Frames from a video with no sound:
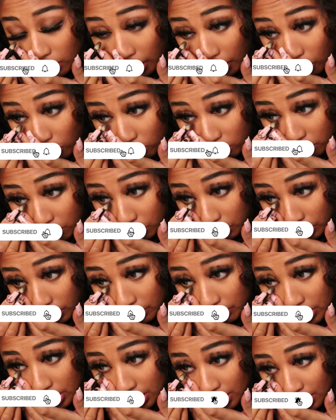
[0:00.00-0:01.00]
like
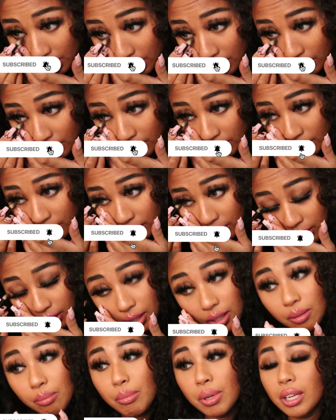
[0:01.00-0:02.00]
overwhelming,
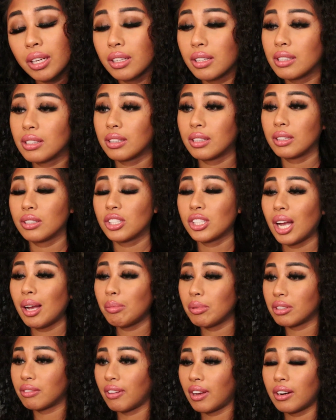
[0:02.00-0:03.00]
because the
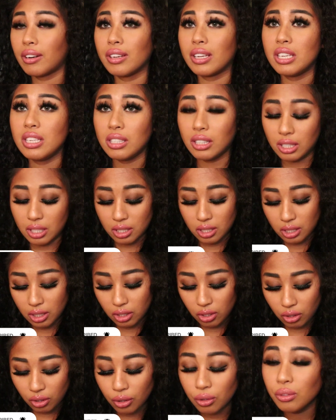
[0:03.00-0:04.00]
job is very easy,
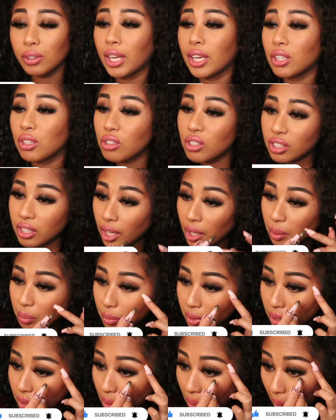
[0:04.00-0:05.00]
you know, like you just help
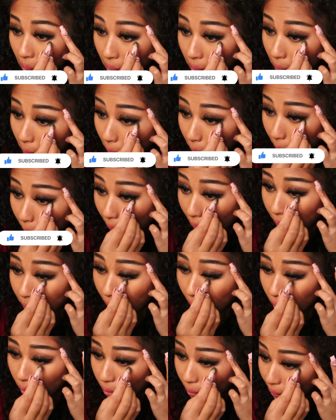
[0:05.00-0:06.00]
me with
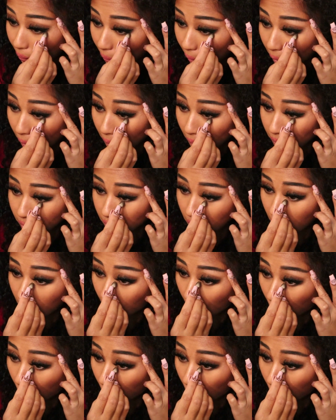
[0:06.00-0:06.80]
my orders,